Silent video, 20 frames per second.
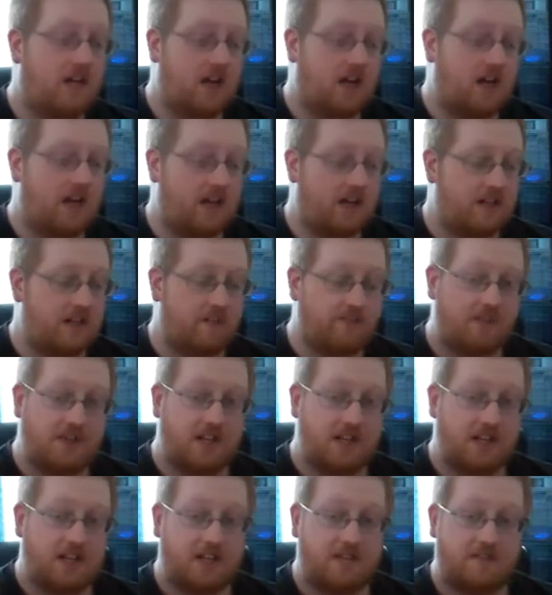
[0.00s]
Not
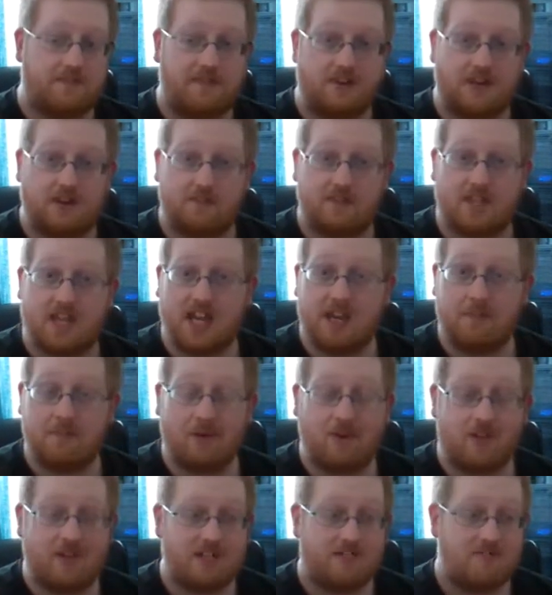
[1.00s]
really a fan of
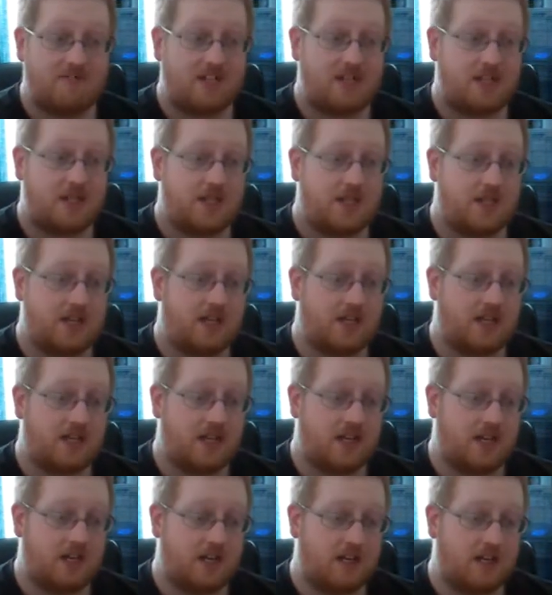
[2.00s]
skateboarding or anything,
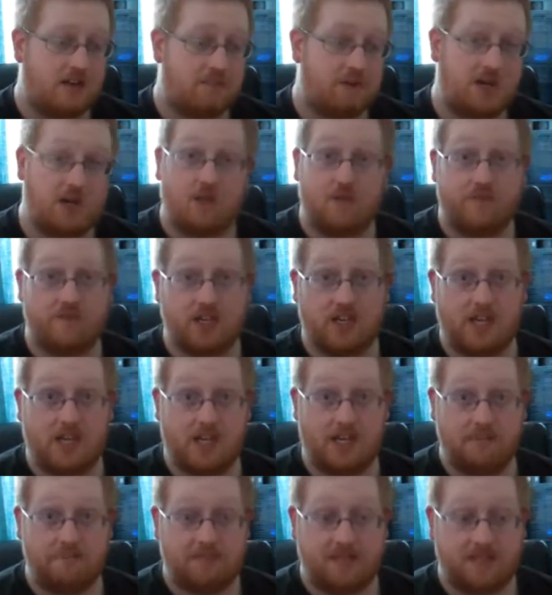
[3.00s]
but I love the
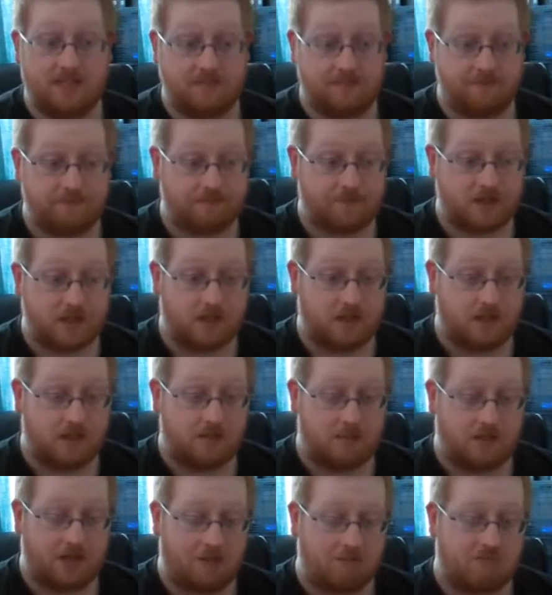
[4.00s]
games.
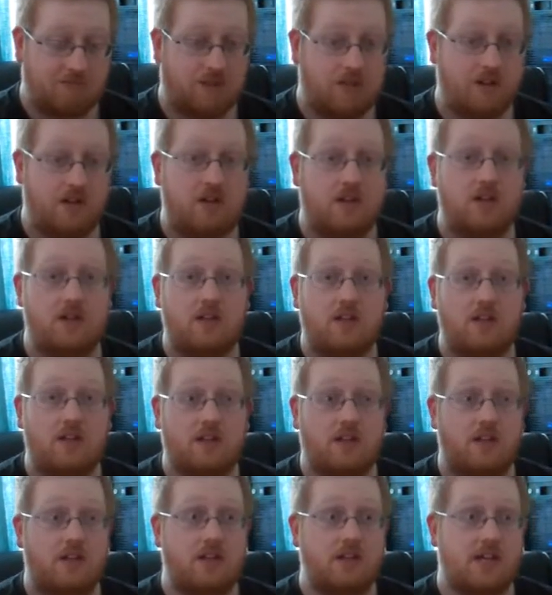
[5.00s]
My brother
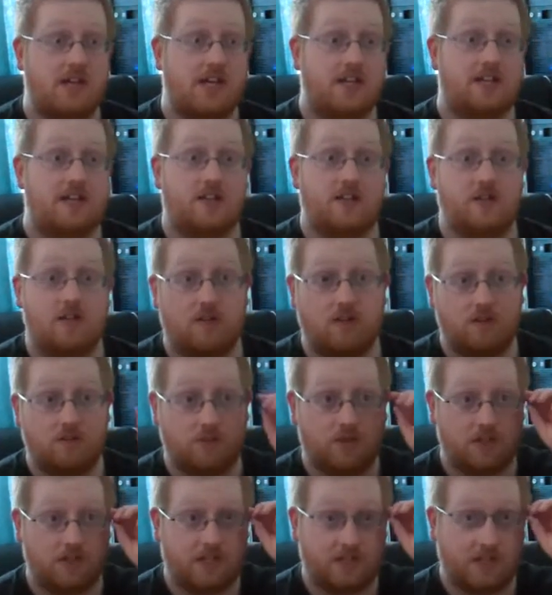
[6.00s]
years ago
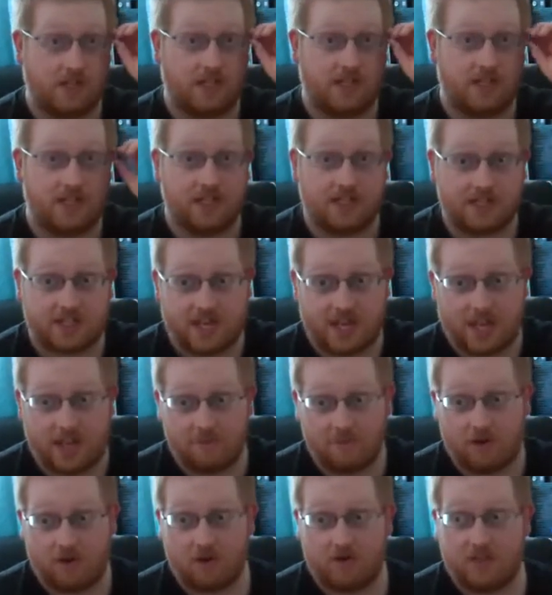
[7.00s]
was into
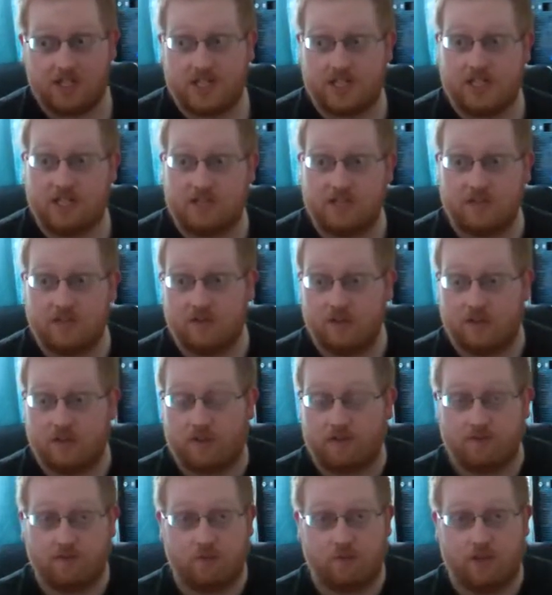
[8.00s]
skateboarding, so
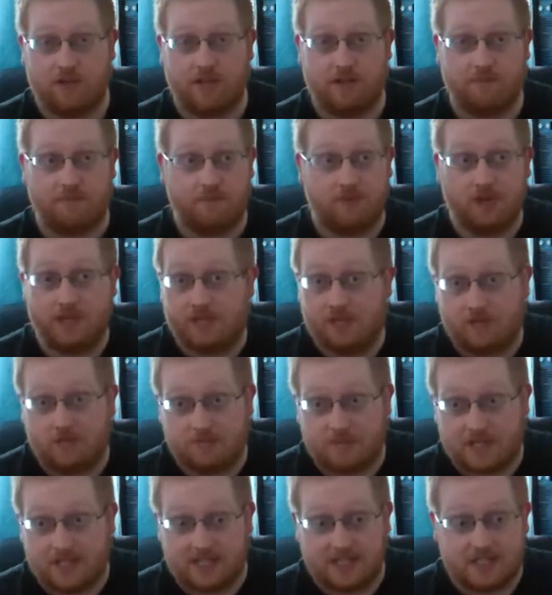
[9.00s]
through him we ended up
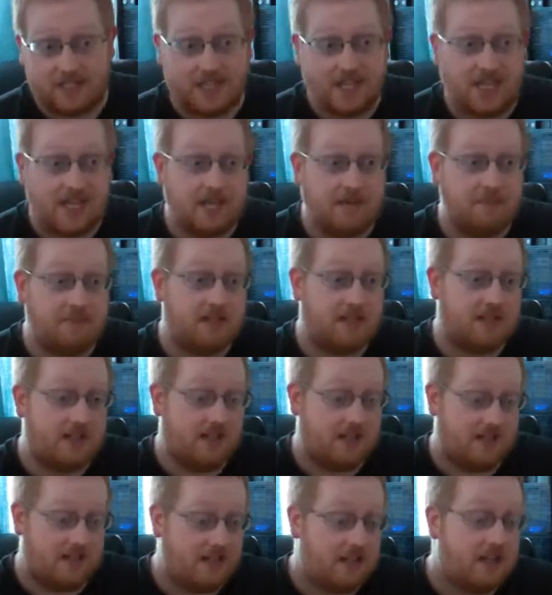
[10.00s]
playing the games,
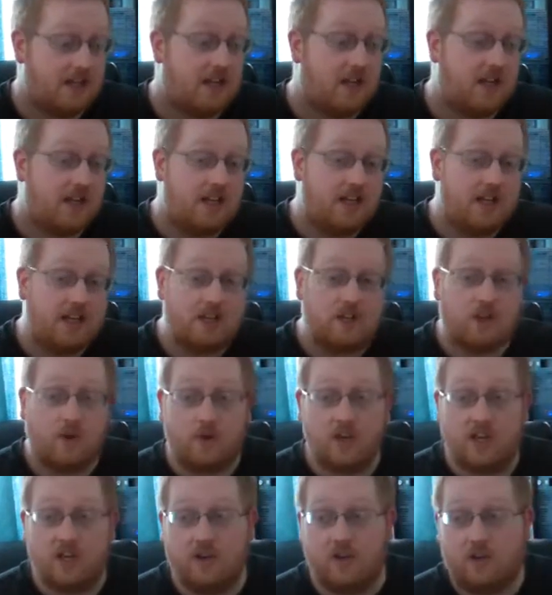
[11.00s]
and
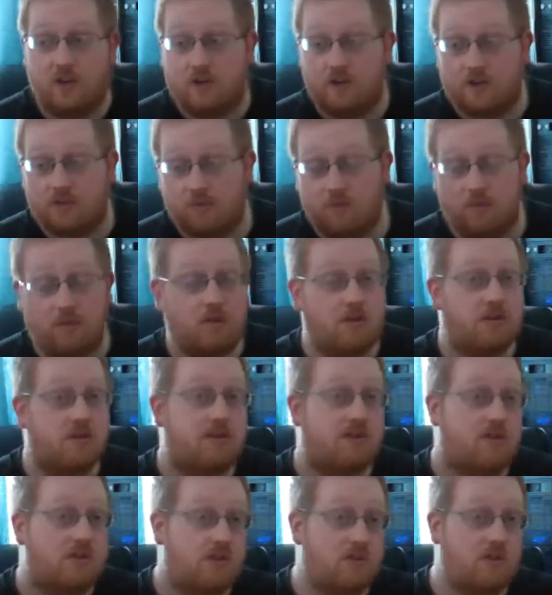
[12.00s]
Tony Hawk's
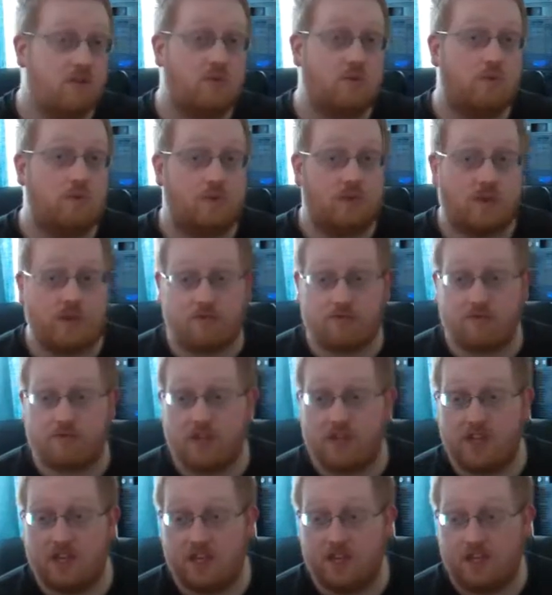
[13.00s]
1, 2 and
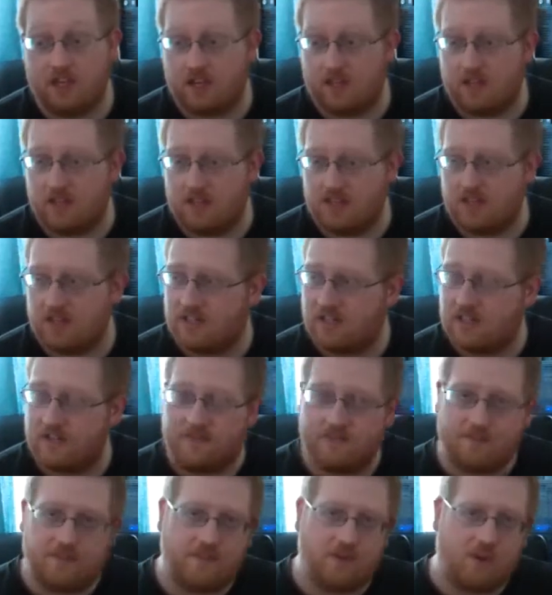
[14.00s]
3, and I think did
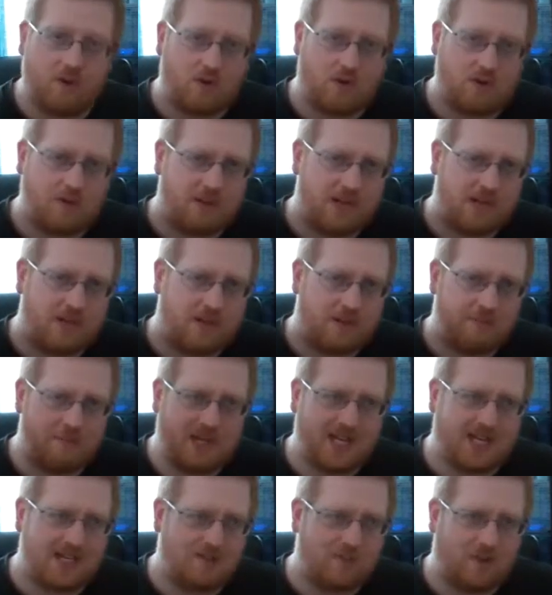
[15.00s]
4 come out on the
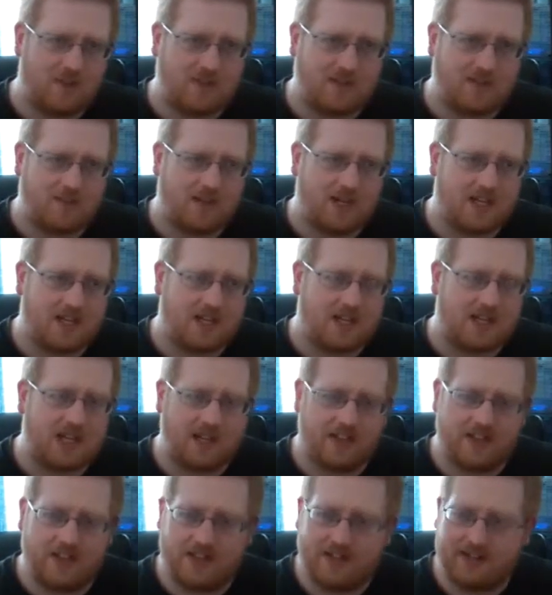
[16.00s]
PS1 as well,
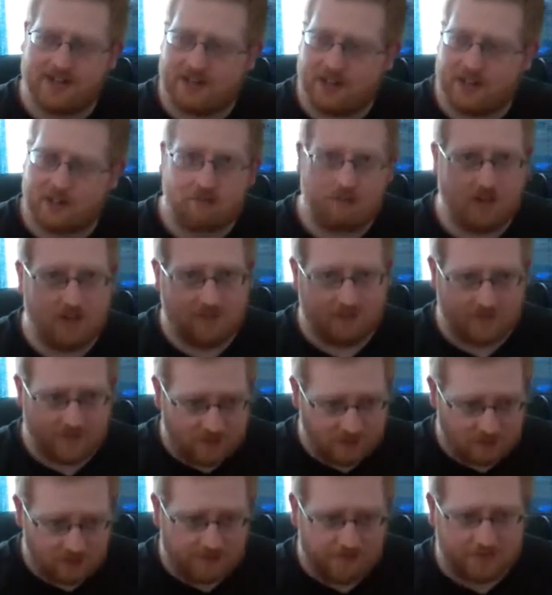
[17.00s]
and then 3 and
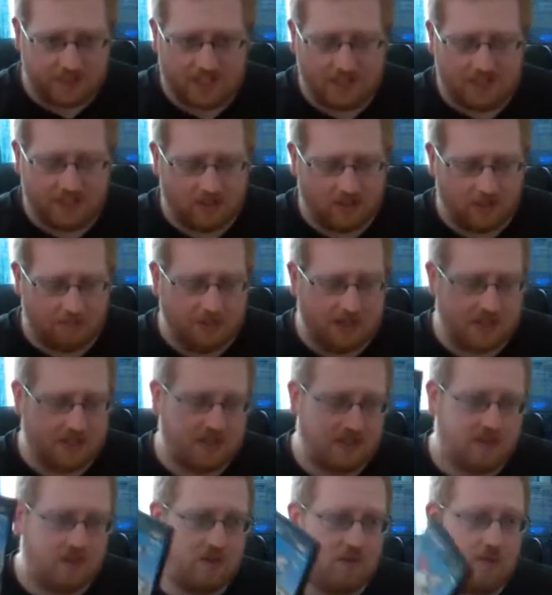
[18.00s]
4 obviously on the
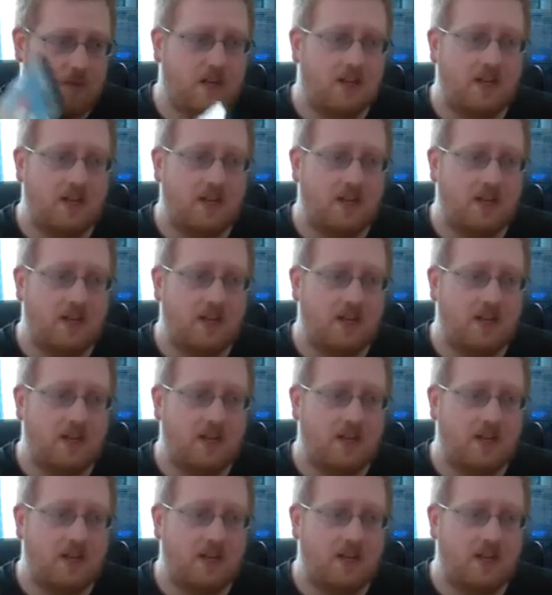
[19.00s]
PS2.